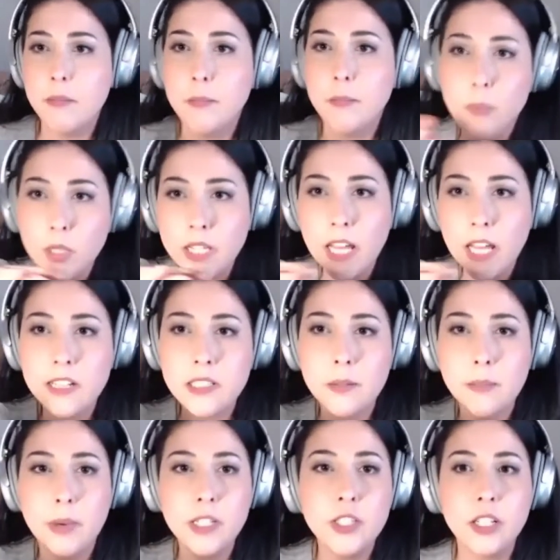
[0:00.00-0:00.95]
Put that as a
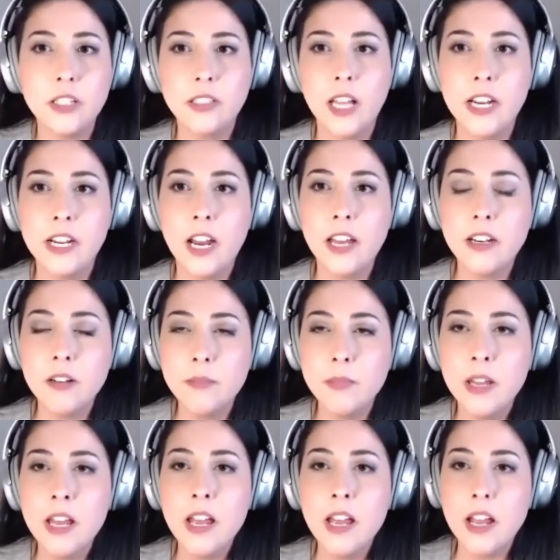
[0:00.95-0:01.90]
budget line item
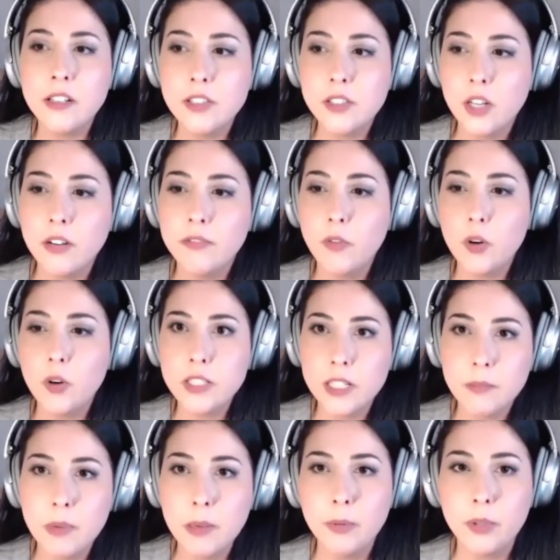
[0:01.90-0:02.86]
and start
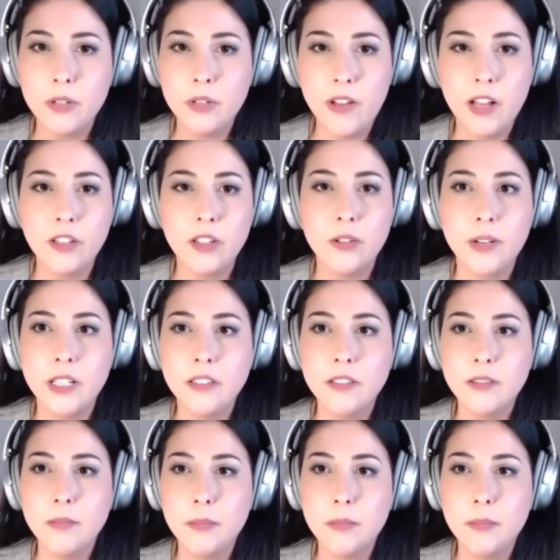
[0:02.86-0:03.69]
forcing people to value it.